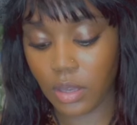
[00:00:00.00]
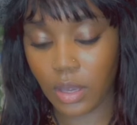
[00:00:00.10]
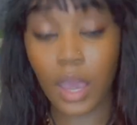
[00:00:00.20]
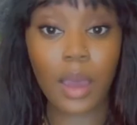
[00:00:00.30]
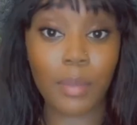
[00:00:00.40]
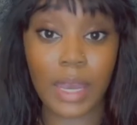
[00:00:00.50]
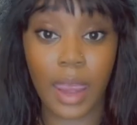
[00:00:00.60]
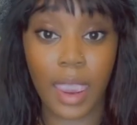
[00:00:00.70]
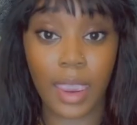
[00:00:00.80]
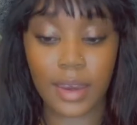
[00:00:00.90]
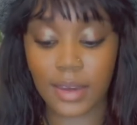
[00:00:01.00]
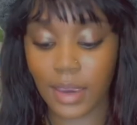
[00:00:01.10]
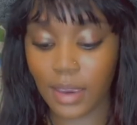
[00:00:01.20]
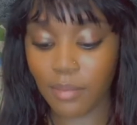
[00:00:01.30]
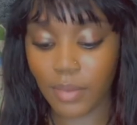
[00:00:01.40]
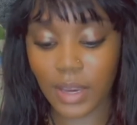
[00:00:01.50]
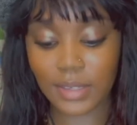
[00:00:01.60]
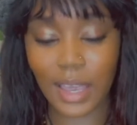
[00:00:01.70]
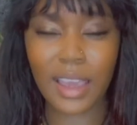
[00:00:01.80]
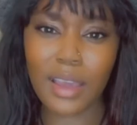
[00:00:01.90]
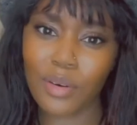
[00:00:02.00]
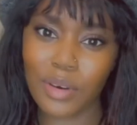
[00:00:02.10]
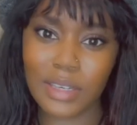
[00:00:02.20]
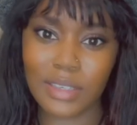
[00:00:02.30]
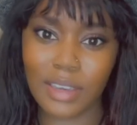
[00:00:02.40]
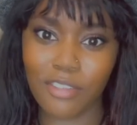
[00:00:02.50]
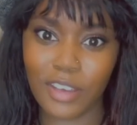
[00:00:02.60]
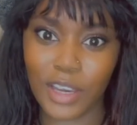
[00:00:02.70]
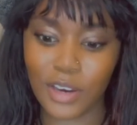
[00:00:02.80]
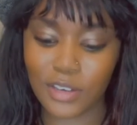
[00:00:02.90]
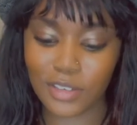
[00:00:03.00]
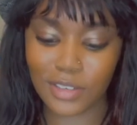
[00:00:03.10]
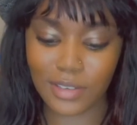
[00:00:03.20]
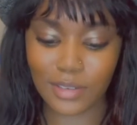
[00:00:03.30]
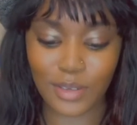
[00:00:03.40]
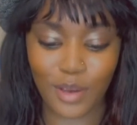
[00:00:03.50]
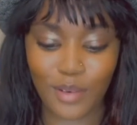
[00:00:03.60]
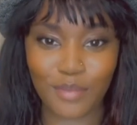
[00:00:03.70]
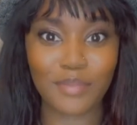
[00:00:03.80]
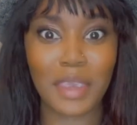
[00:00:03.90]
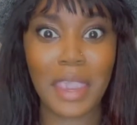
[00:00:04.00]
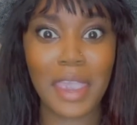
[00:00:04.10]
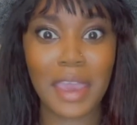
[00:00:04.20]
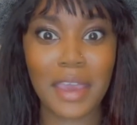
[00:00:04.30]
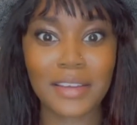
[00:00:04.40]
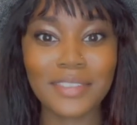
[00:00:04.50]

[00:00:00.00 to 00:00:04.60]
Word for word: come in handy because I got greasy fingers. So yeah.